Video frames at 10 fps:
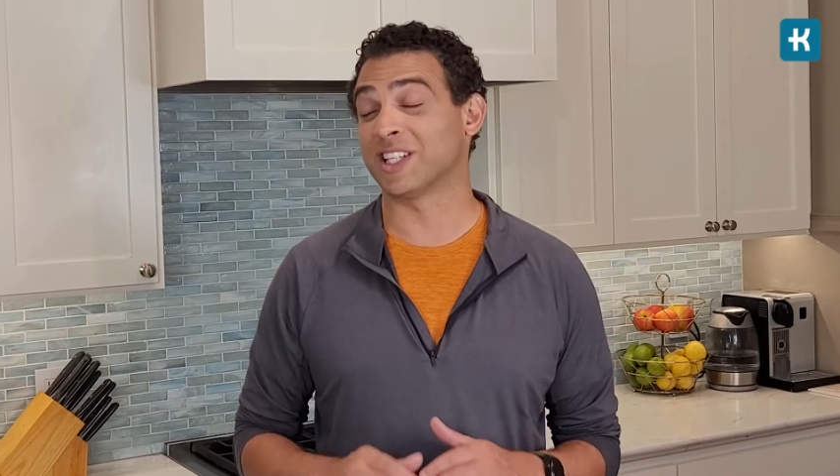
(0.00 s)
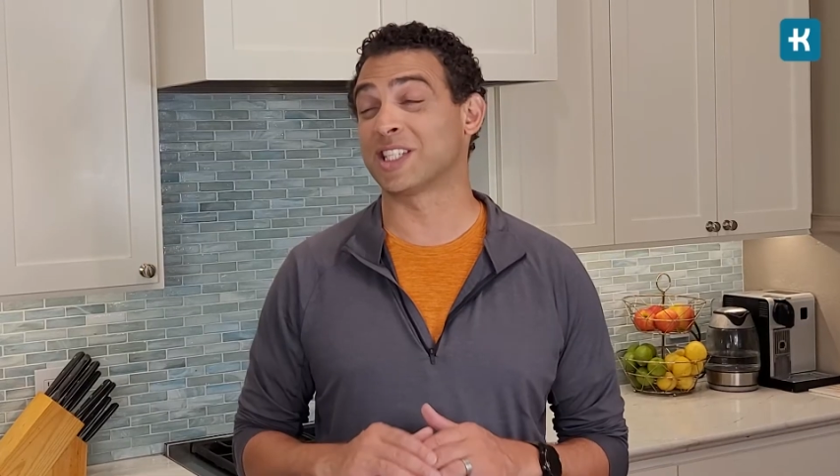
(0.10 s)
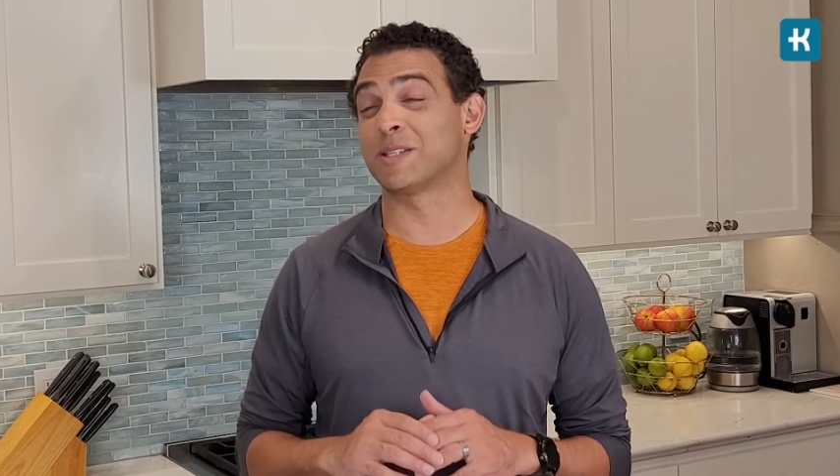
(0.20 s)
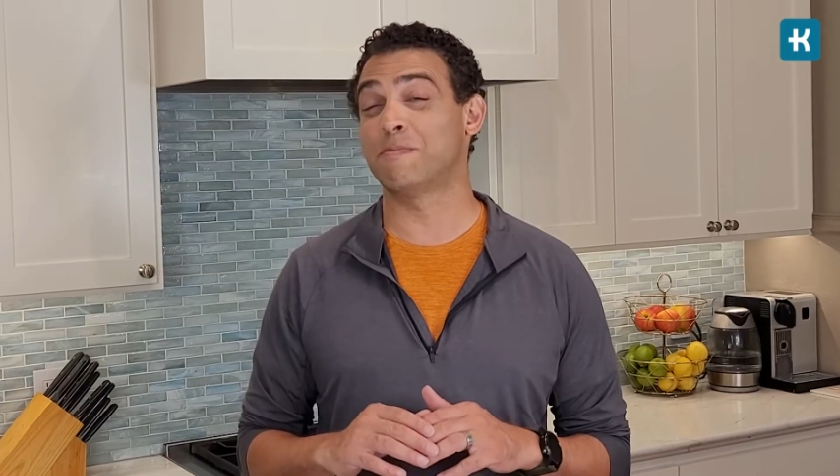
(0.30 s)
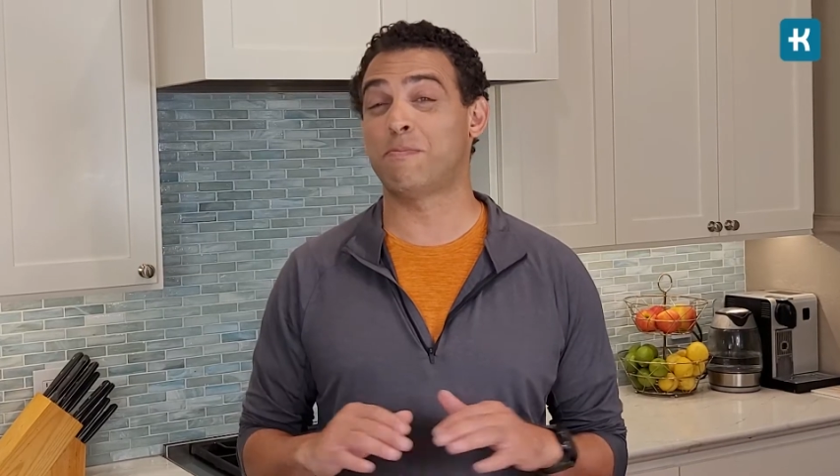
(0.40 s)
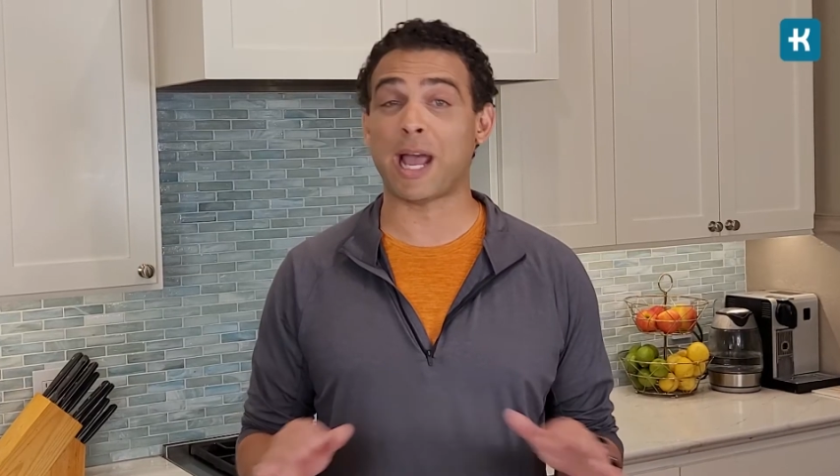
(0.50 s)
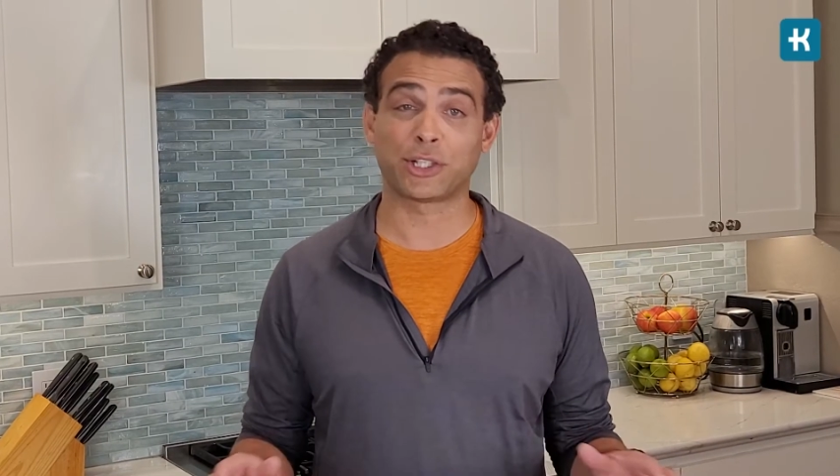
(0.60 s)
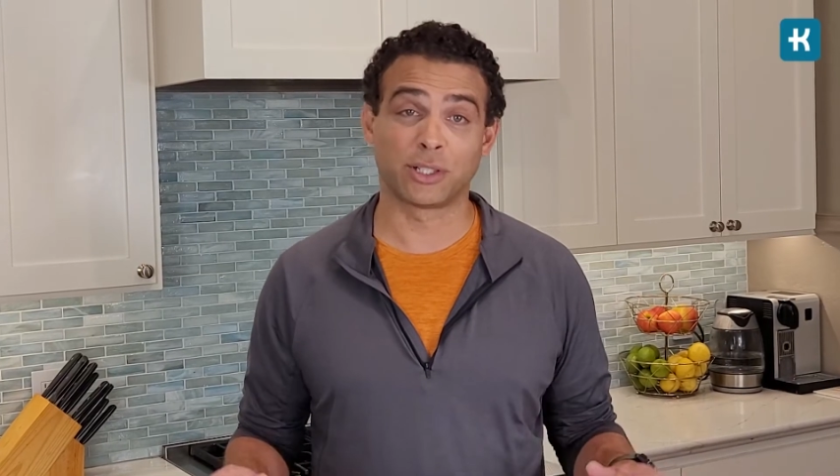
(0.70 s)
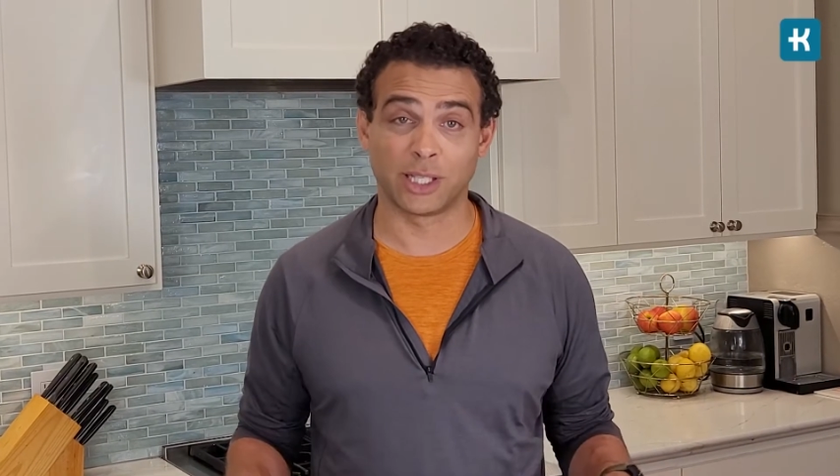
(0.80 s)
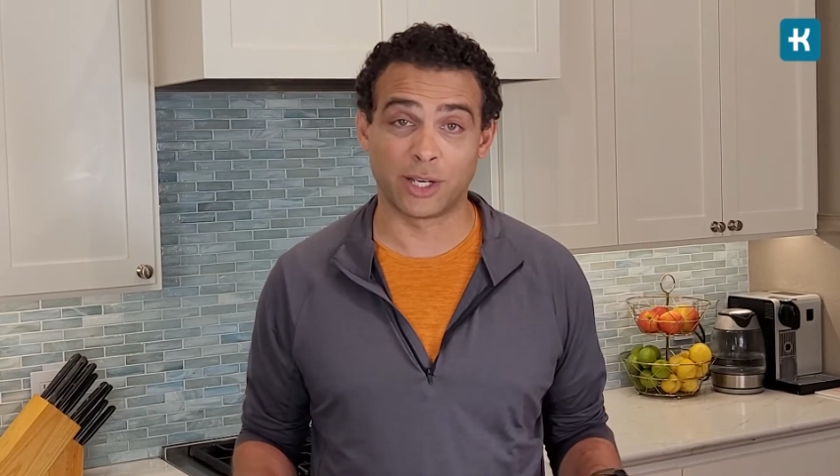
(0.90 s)
an
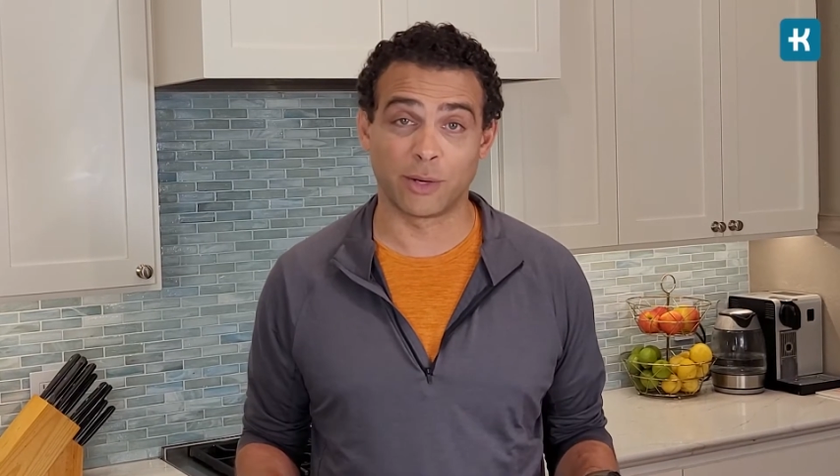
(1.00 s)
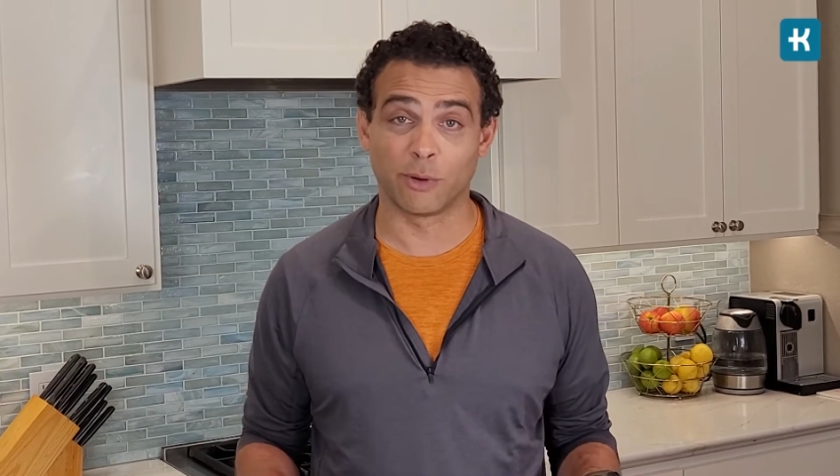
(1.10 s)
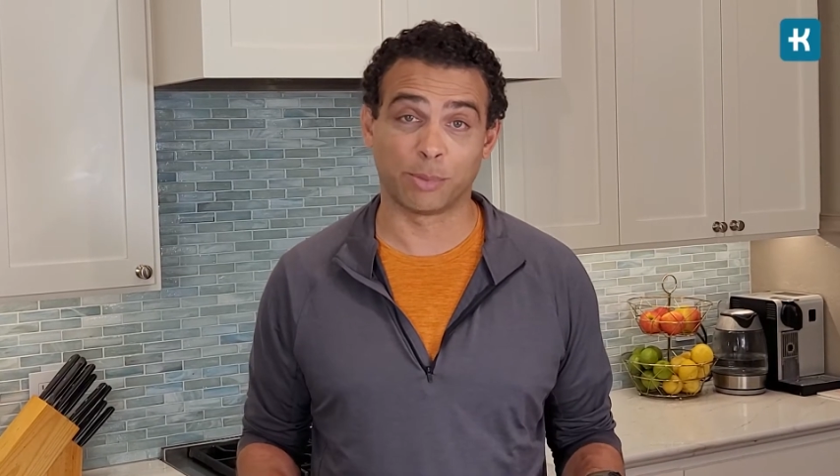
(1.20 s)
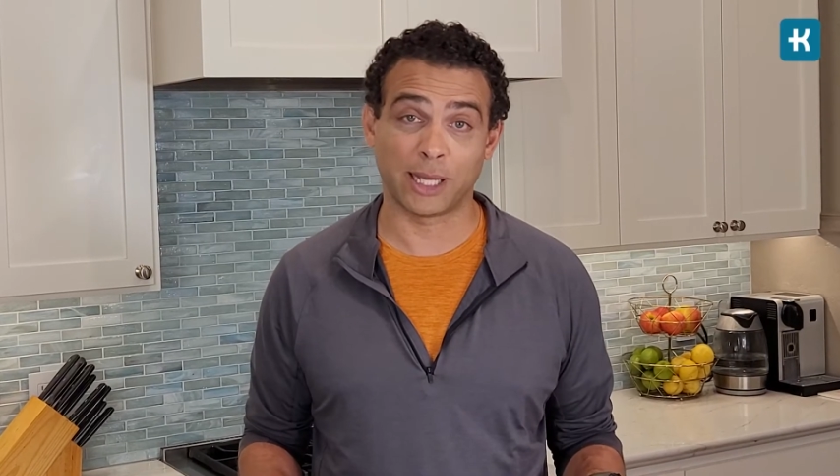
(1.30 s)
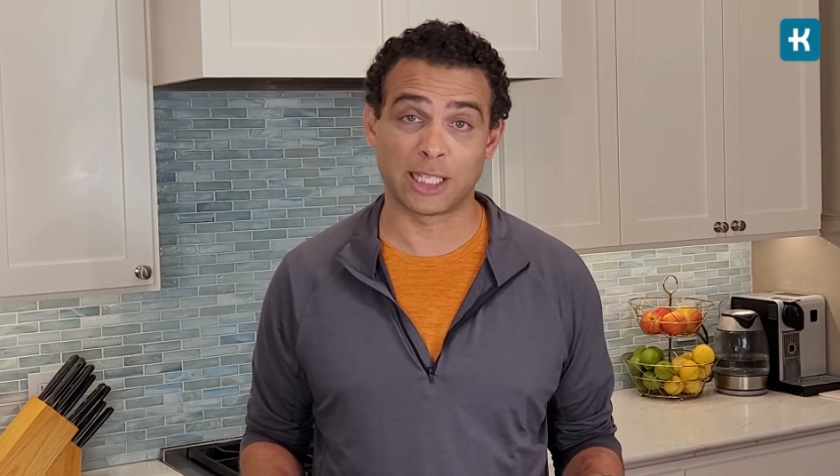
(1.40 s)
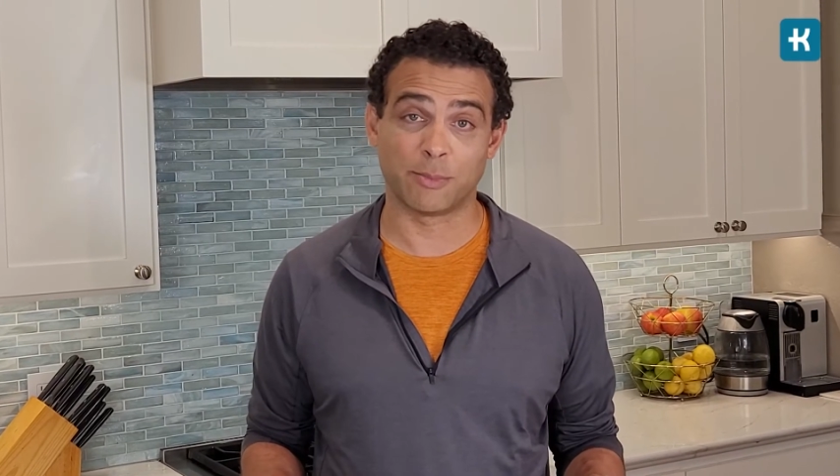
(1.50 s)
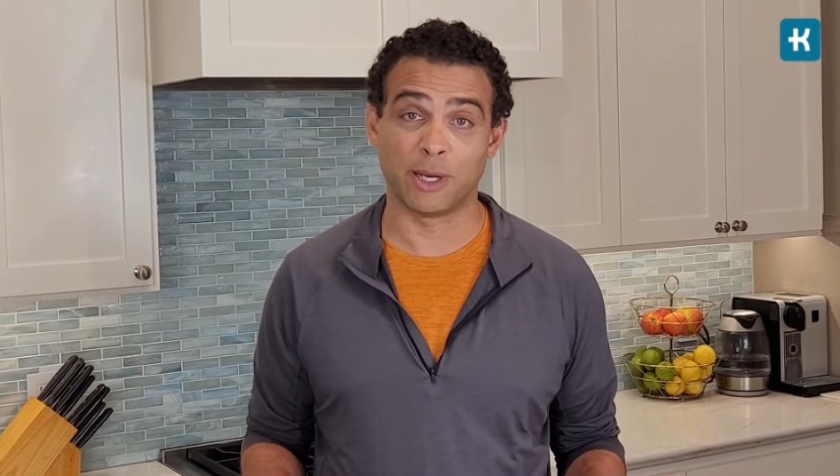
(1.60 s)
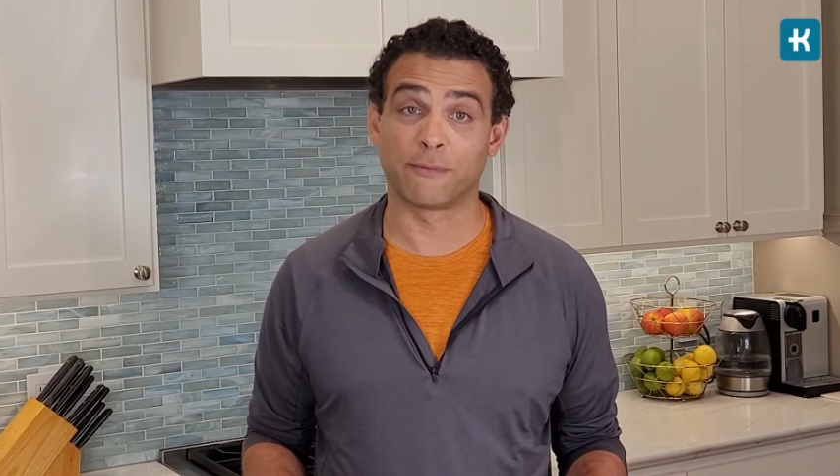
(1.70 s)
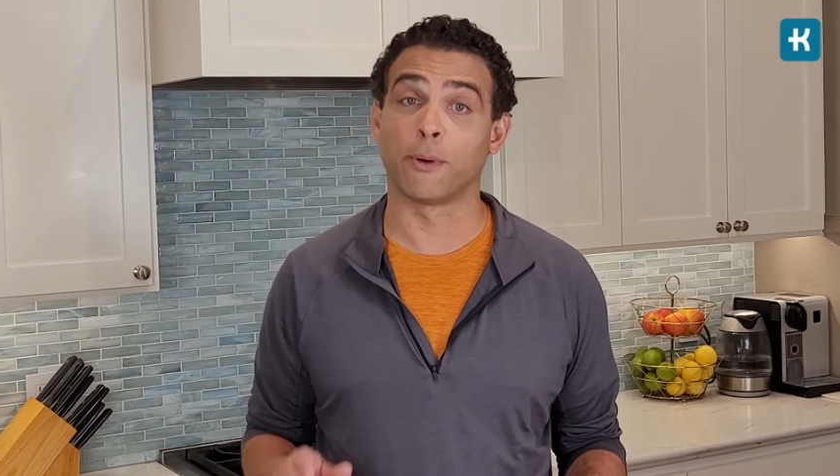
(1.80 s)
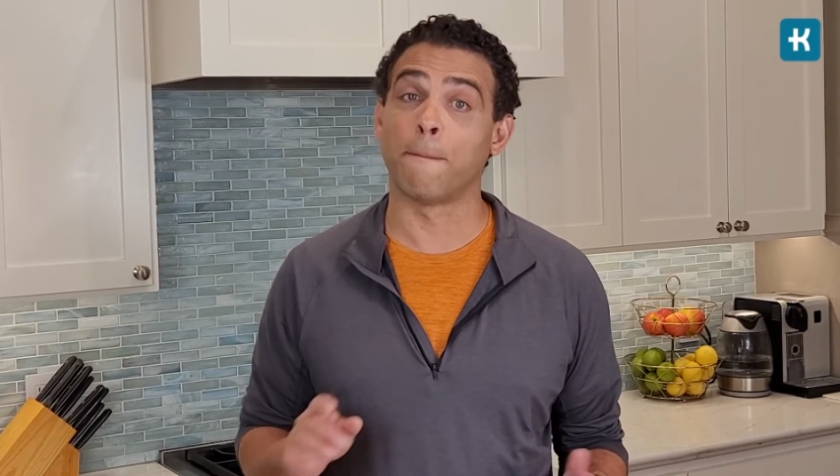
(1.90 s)
especially good
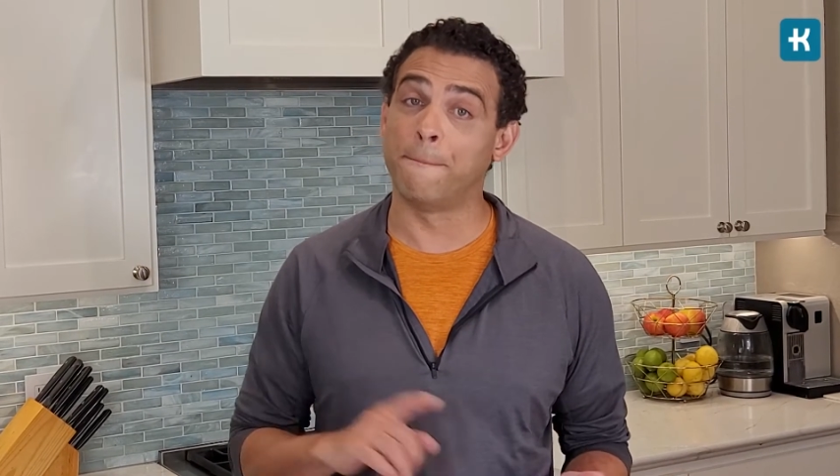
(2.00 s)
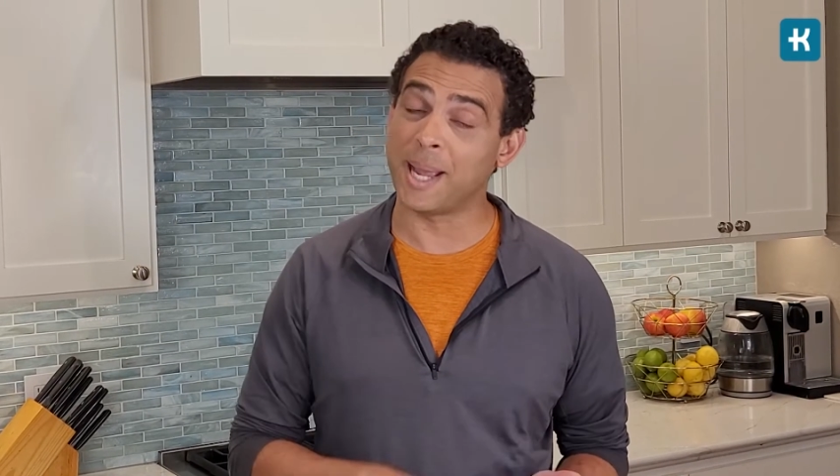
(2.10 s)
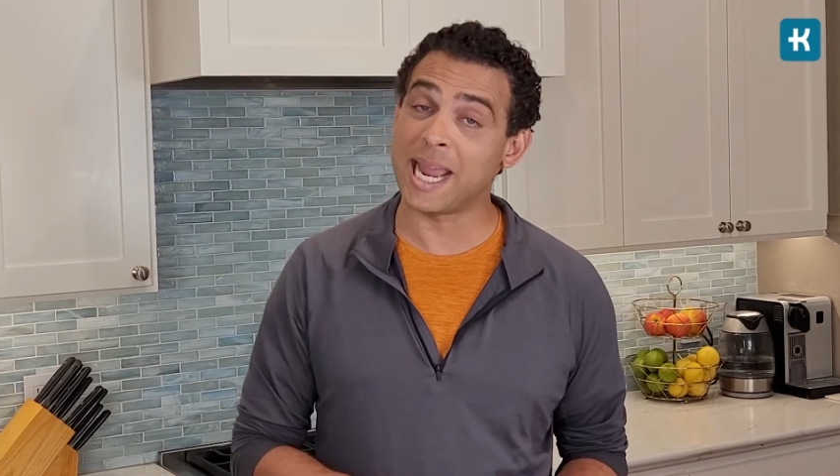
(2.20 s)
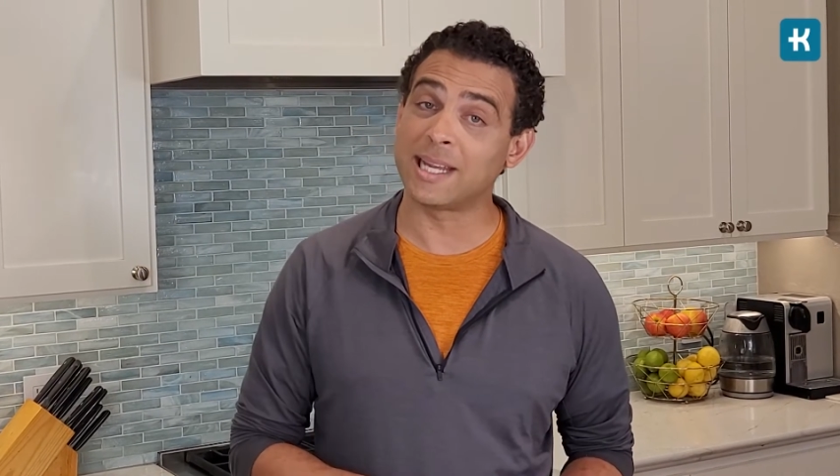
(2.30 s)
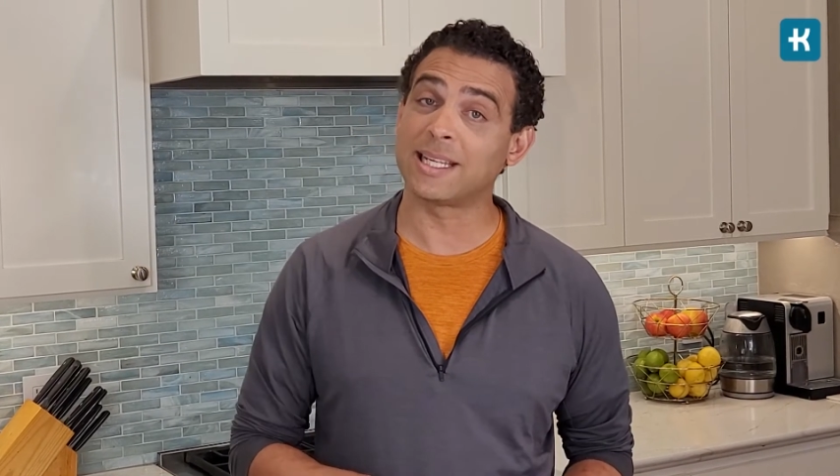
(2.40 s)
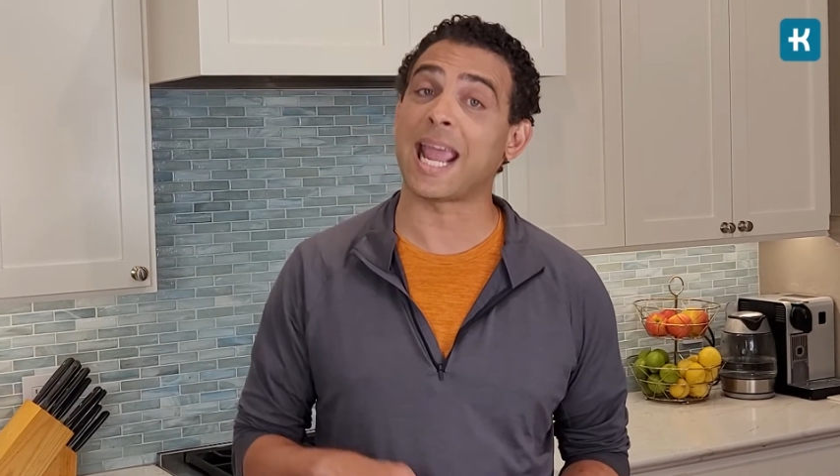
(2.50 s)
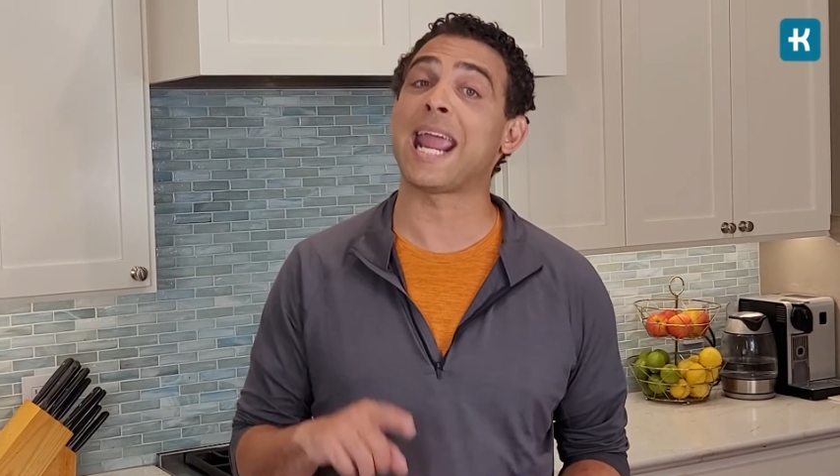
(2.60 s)
replacement for baked